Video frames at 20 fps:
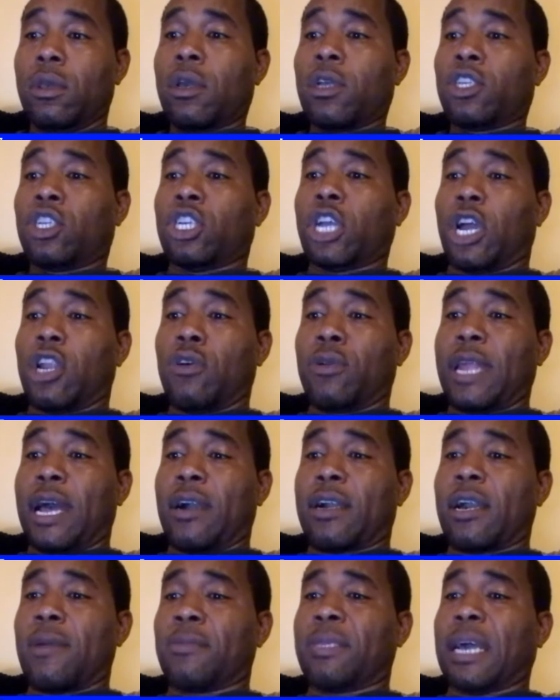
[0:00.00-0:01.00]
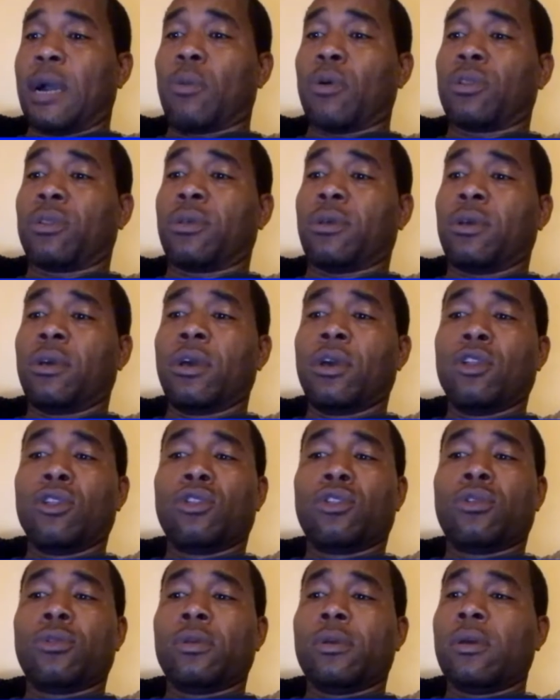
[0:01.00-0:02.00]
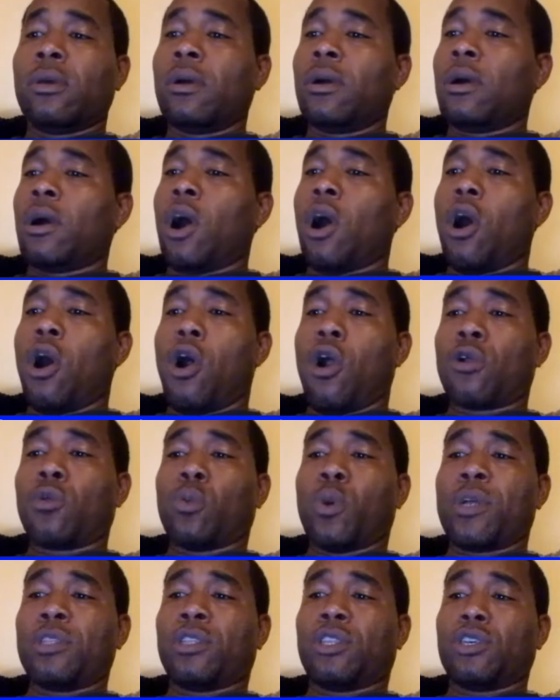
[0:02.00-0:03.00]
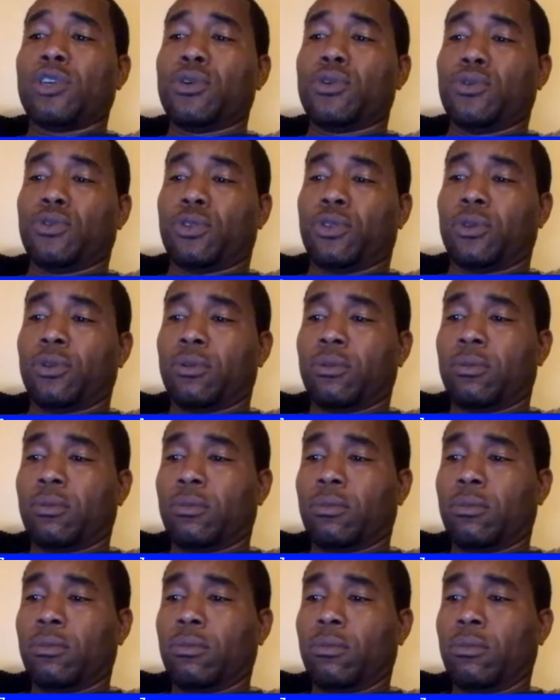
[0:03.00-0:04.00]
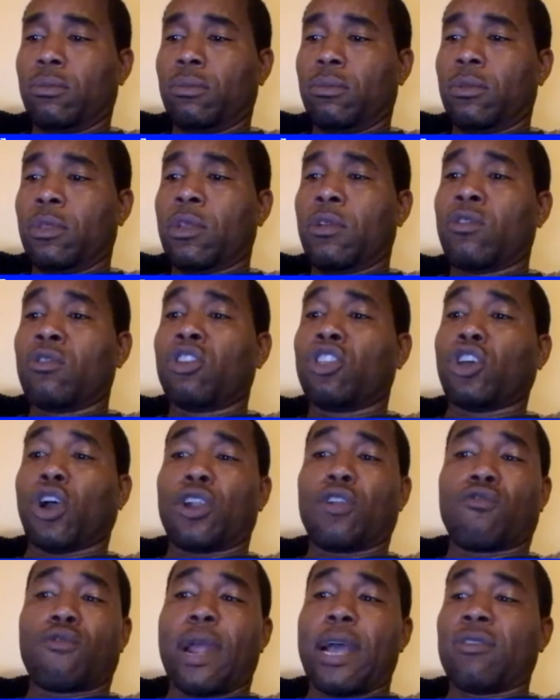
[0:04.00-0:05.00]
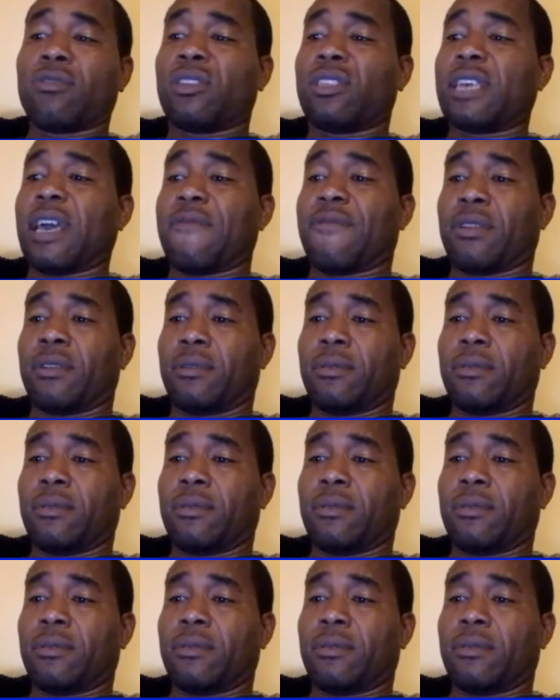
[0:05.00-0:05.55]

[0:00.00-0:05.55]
Charlo now comes out with hard 1-2s. Starting round 7.